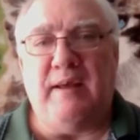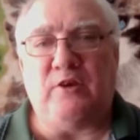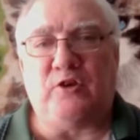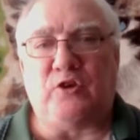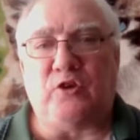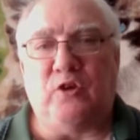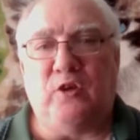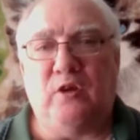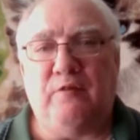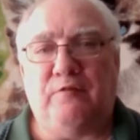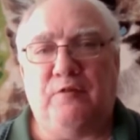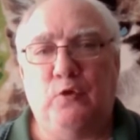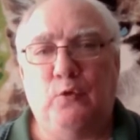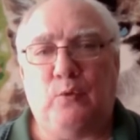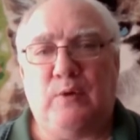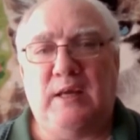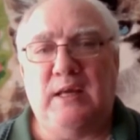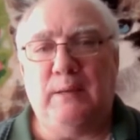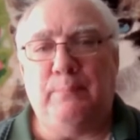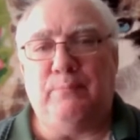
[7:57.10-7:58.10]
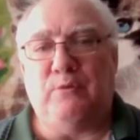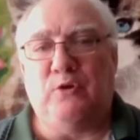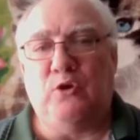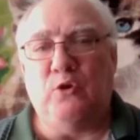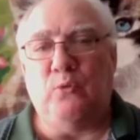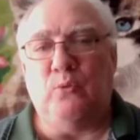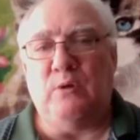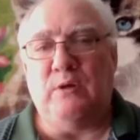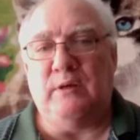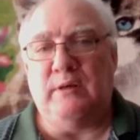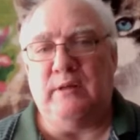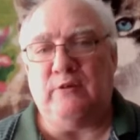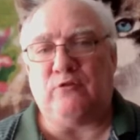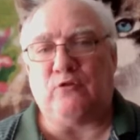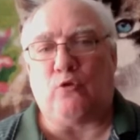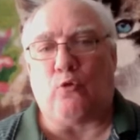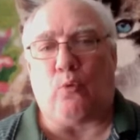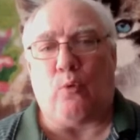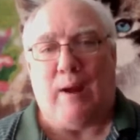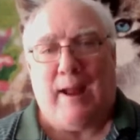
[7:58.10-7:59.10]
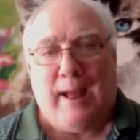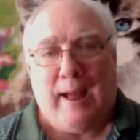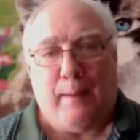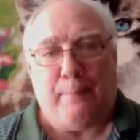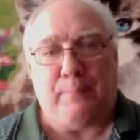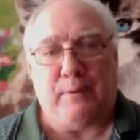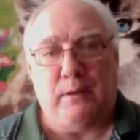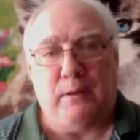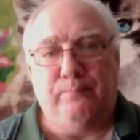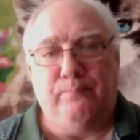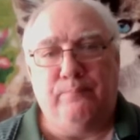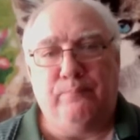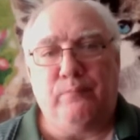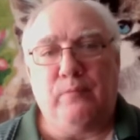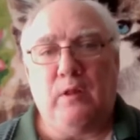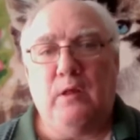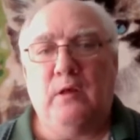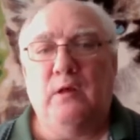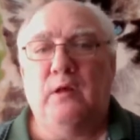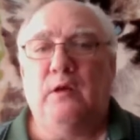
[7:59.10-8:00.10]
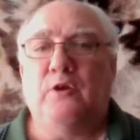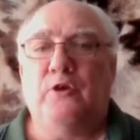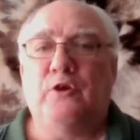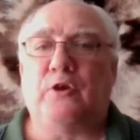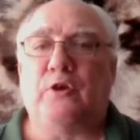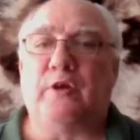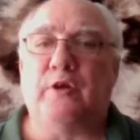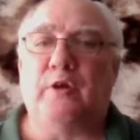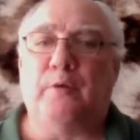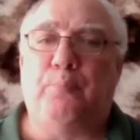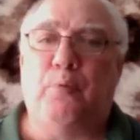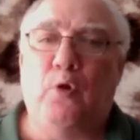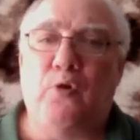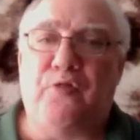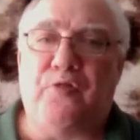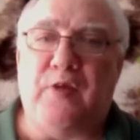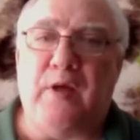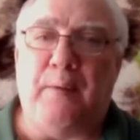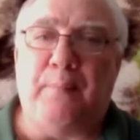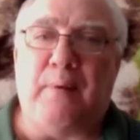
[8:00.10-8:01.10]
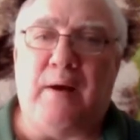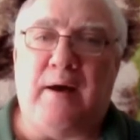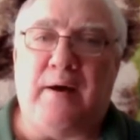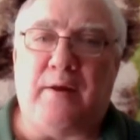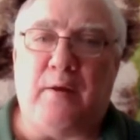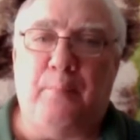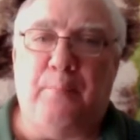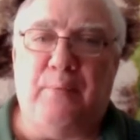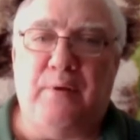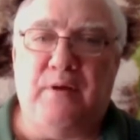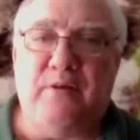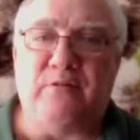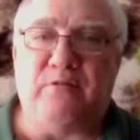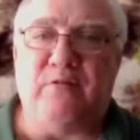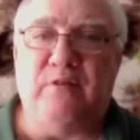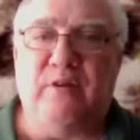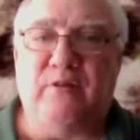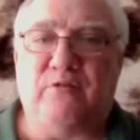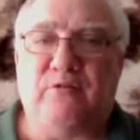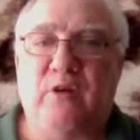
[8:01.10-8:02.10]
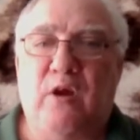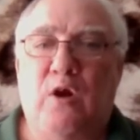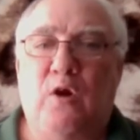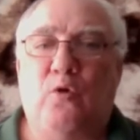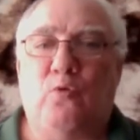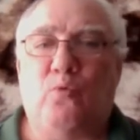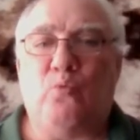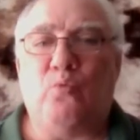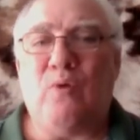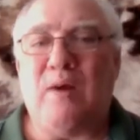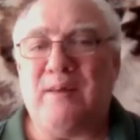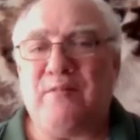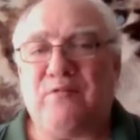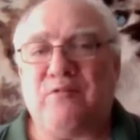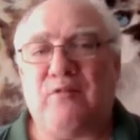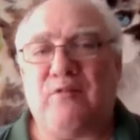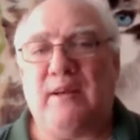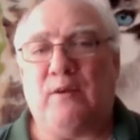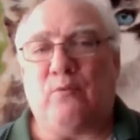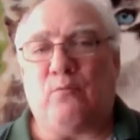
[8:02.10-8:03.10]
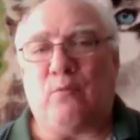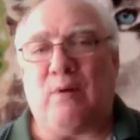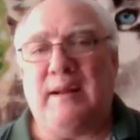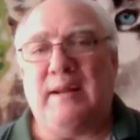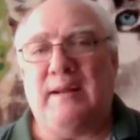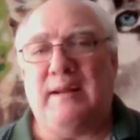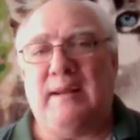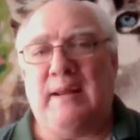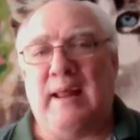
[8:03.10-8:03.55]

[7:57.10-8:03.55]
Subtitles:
eventually, if you keep doing this crap, you're going to put them out of business. Wrestling